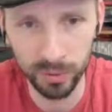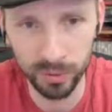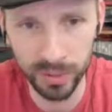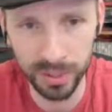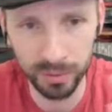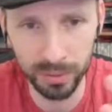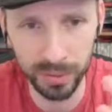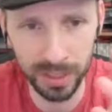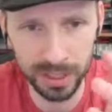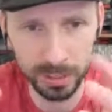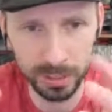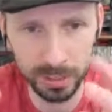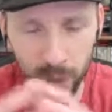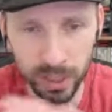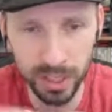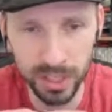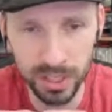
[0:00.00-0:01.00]
different
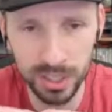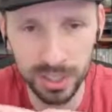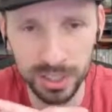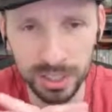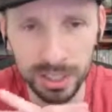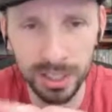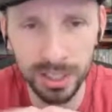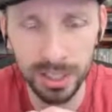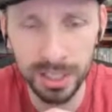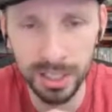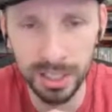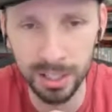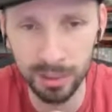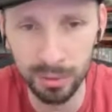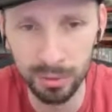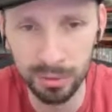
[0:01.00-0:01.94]
exploration that you've